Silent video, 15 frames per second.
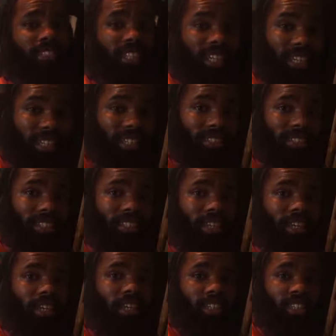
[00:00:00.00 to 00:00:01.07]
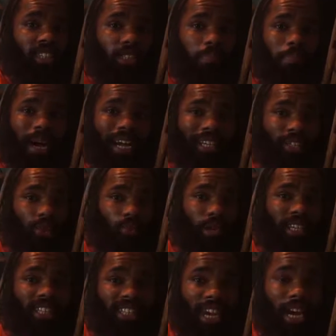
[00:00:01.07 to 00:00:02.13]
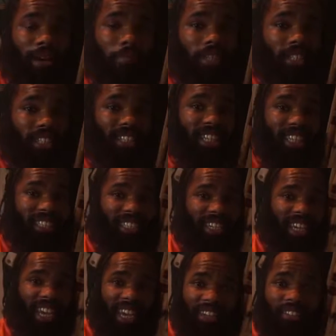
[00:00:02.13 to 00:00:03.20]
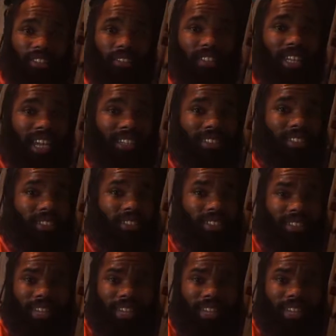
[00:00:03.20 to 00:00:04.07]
tendons just by doing time under tension exercises